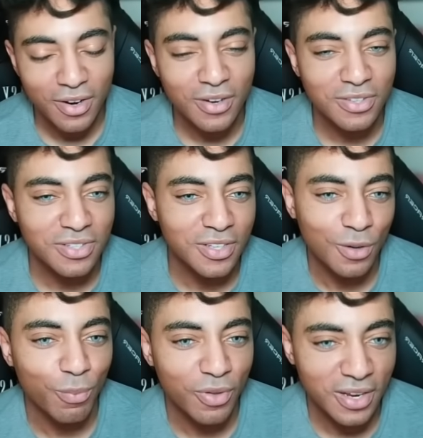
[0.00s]
There are
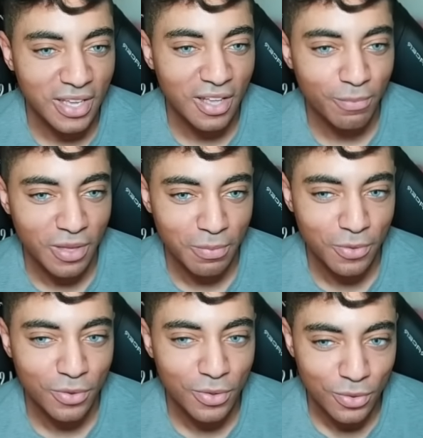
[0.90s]
still plenty of
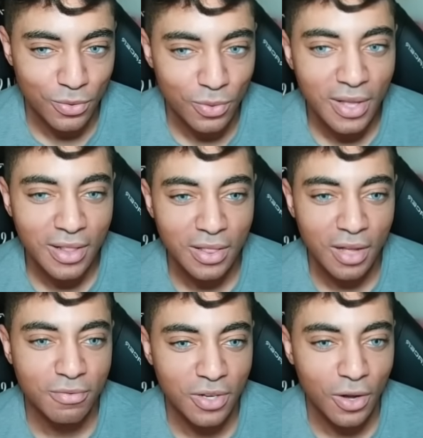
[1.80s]
people who
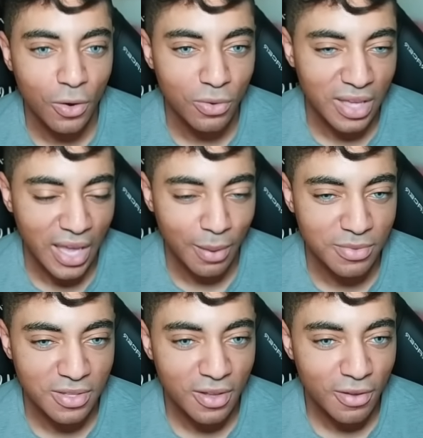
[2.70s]
love to own
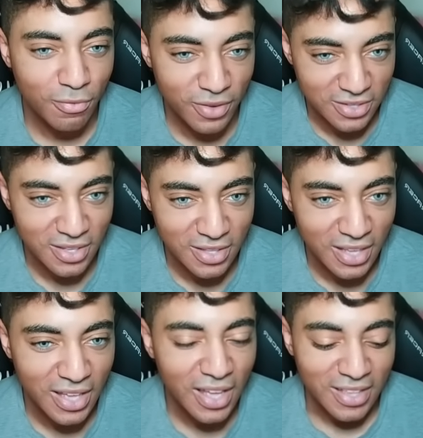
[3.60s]
games physically.